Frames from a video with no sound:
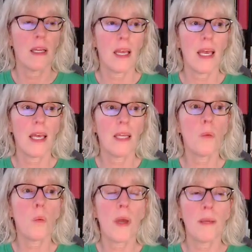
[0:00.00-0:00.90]

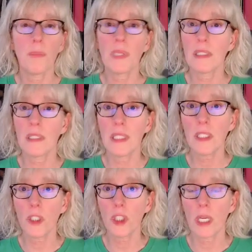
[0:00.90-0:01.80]
And when
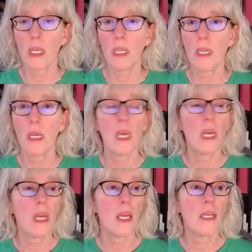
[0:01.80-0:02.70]
position
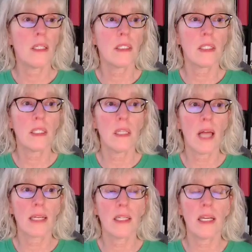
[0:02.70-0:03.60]
is
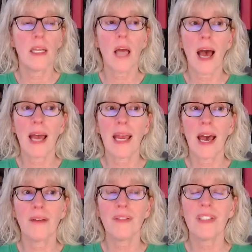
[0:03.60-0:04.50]
selected, I
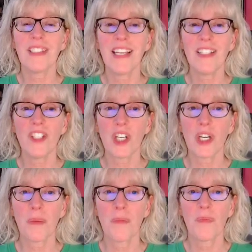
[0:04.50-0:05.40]
have
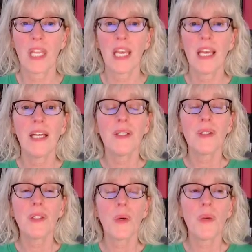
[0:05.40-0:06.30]
center.
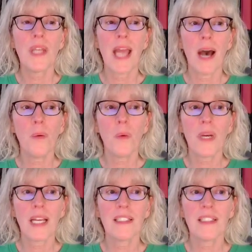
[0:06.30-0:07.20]
So now when
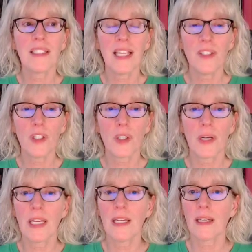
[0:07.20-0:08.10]
I center
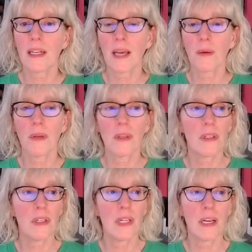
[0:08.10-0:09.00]
it, and I will
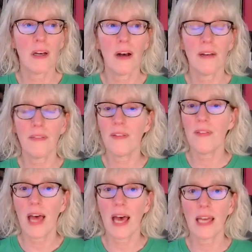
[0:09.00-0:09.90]
click off of
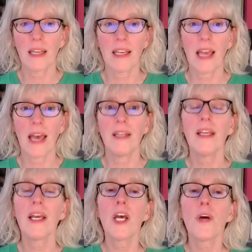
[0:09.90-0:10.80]
that again,
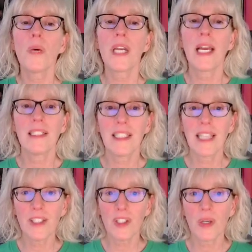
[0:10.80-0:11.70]
when I
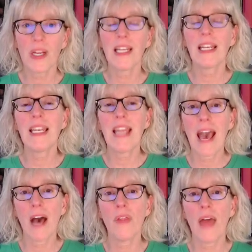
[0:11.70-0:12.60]
center it,
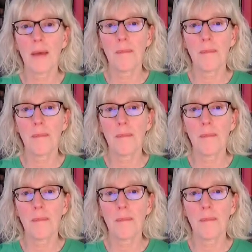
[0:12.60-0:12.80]
now that